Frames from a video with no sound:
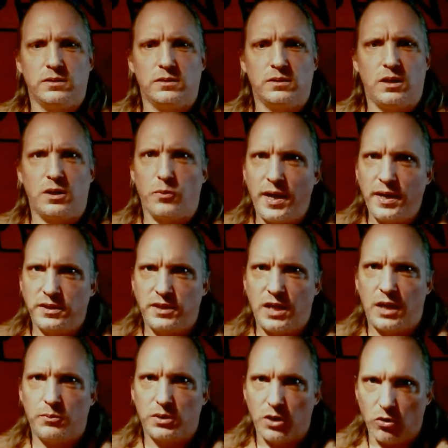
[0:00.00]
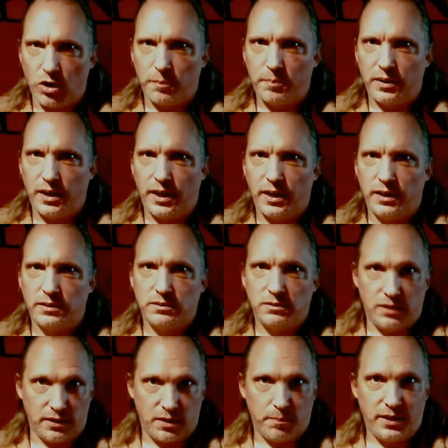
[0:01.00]
orangutan would go up and
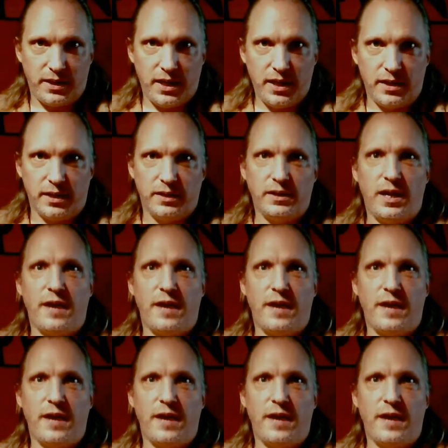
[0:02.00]
get the banana,